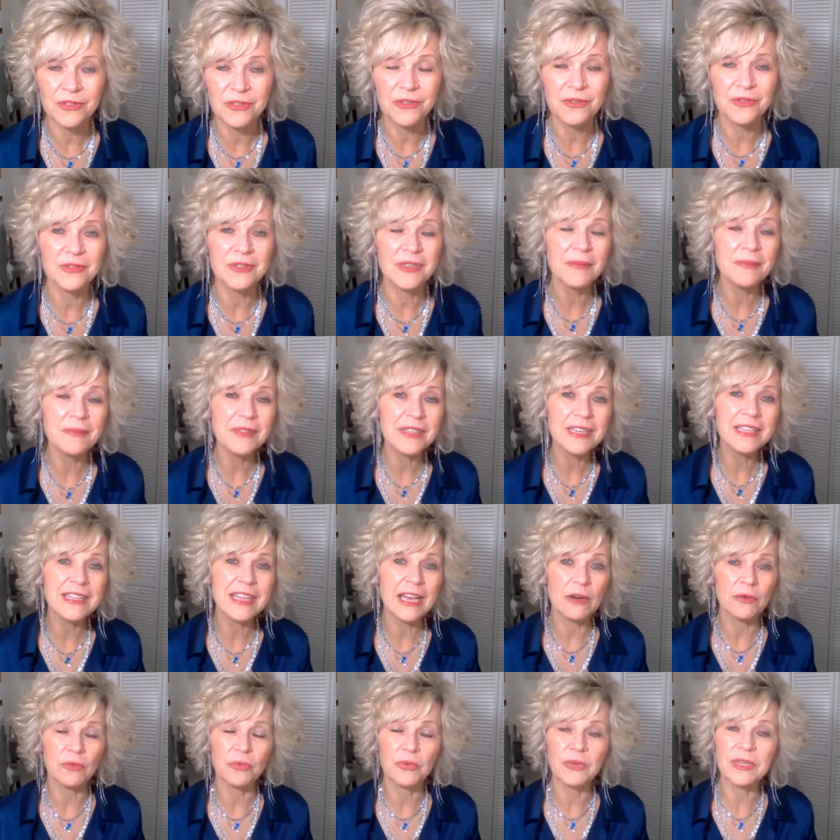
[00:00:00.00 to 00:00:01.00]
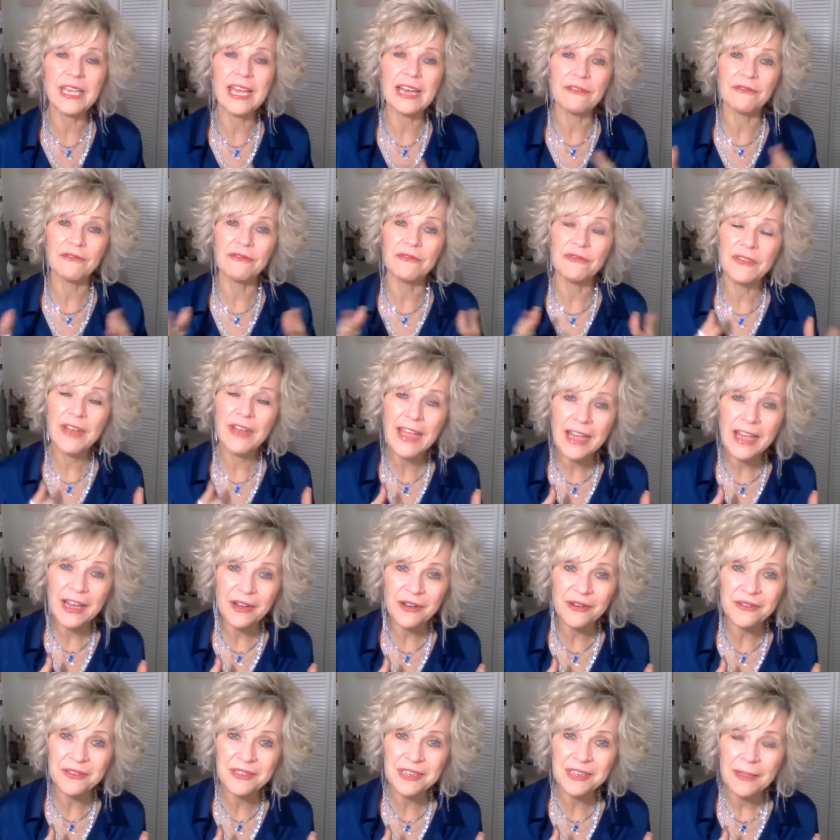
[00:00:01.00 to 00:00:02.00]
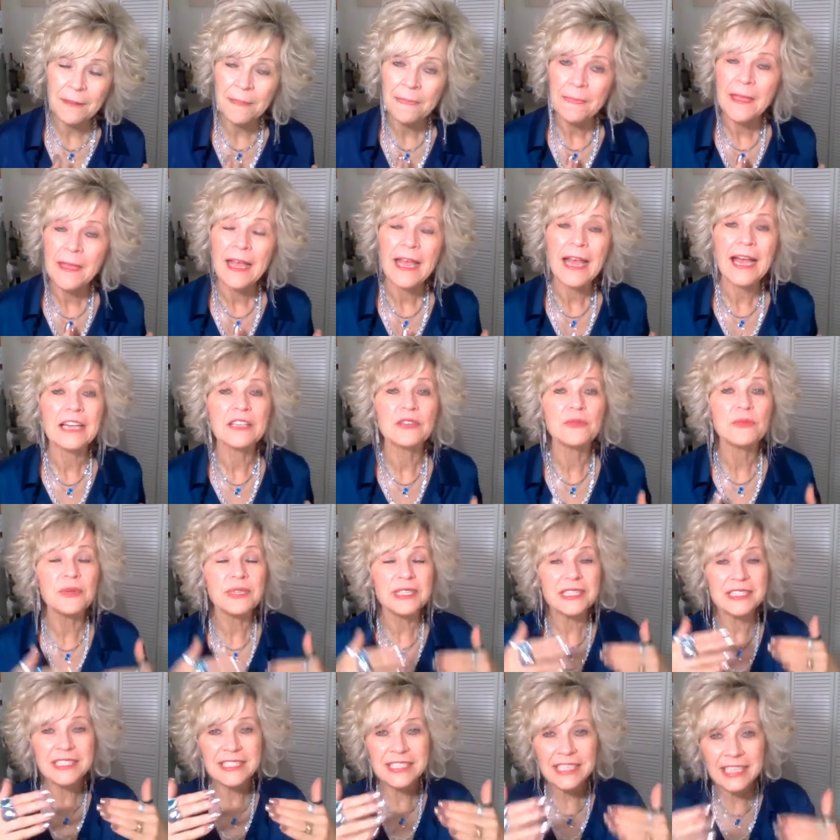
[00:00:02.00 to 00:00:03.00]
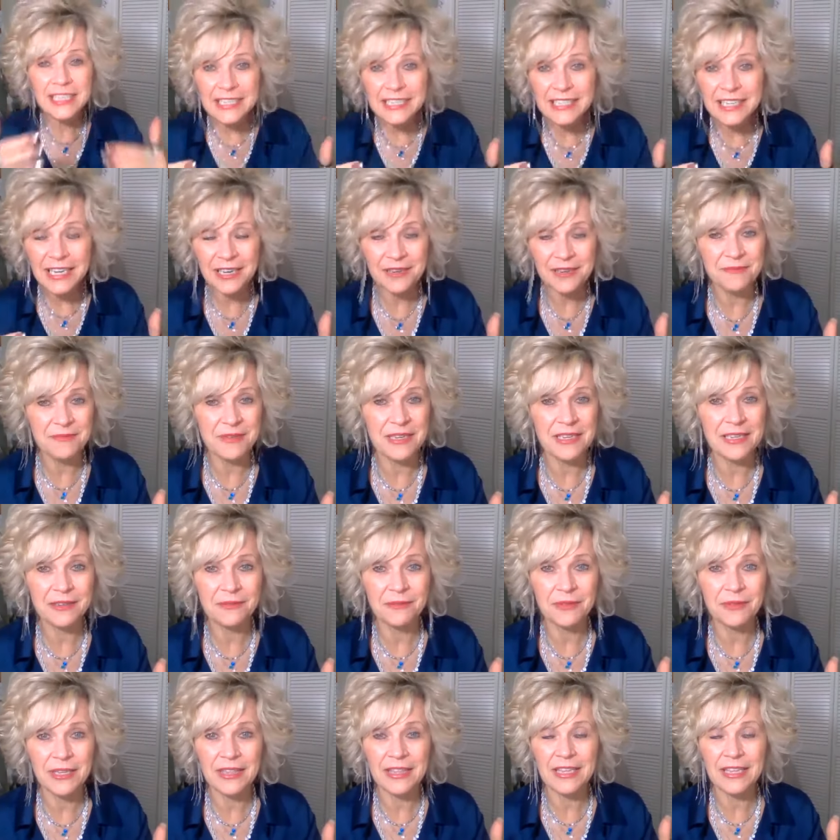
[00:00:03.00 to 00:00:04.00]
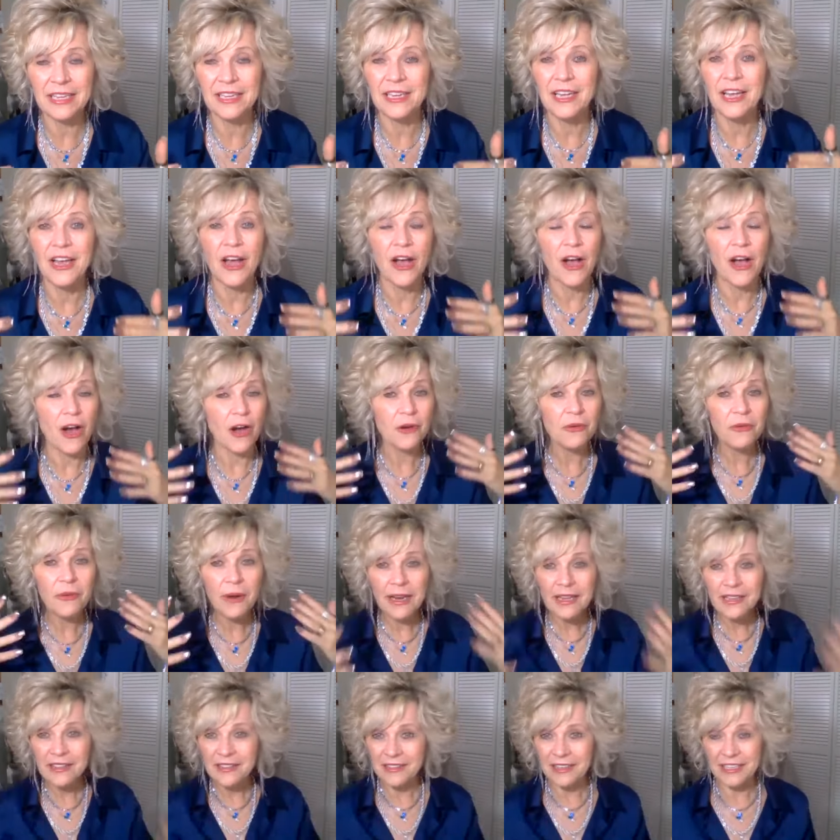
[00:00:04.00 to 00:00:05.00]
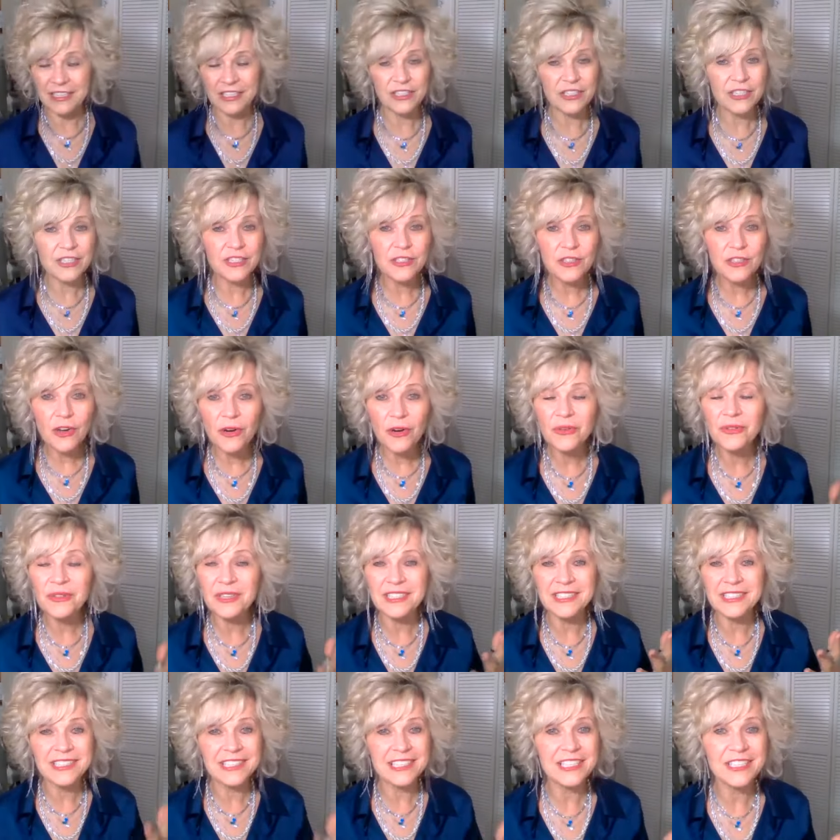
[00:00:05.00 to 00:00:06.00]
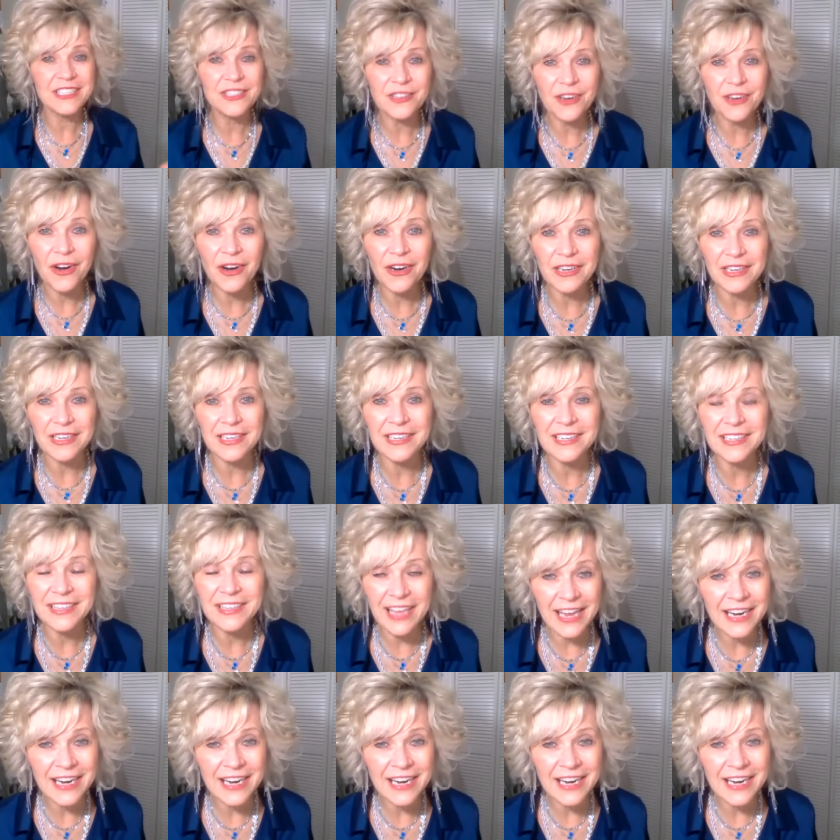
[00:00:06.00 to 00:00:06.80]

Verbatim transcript: So, something that we have found as we did come in and we think, all right, let's just go, let's get started.